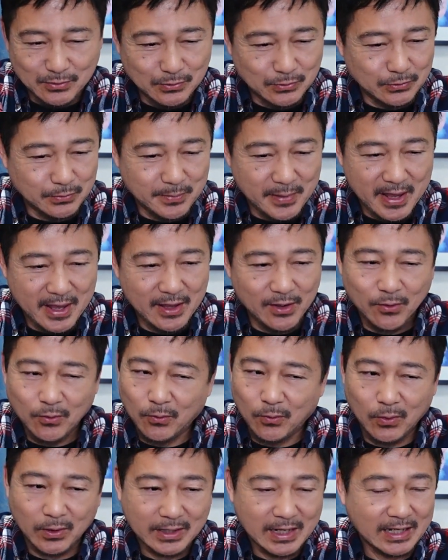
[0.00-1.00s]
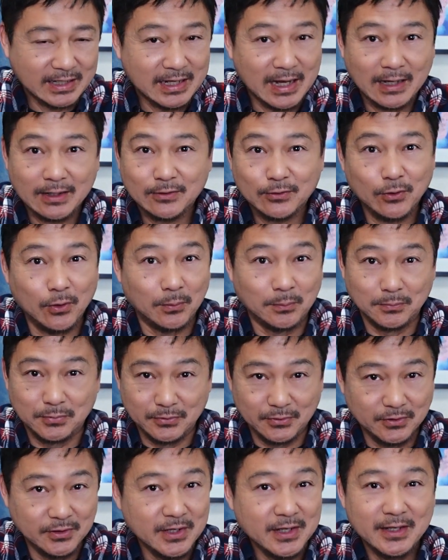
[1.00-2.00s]
Ume, okaka,
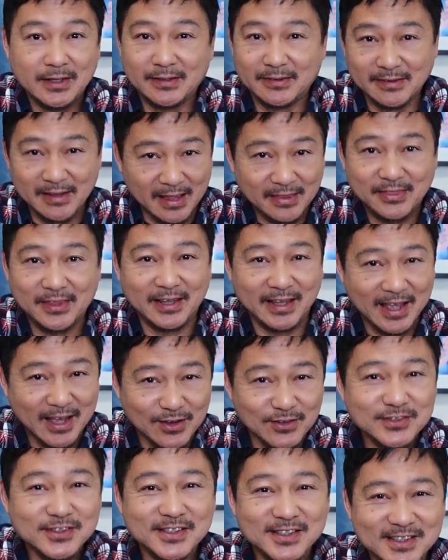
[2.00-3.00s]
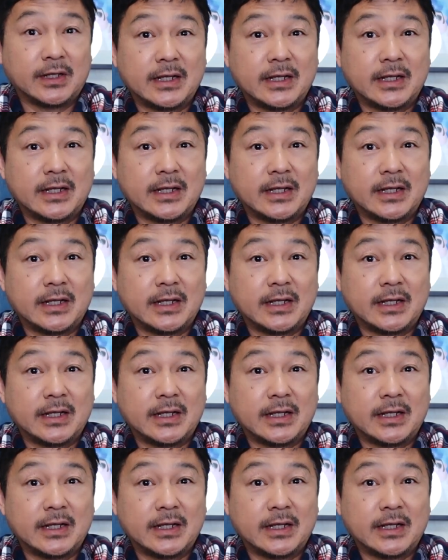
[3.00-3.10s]
kombu. Nothing else.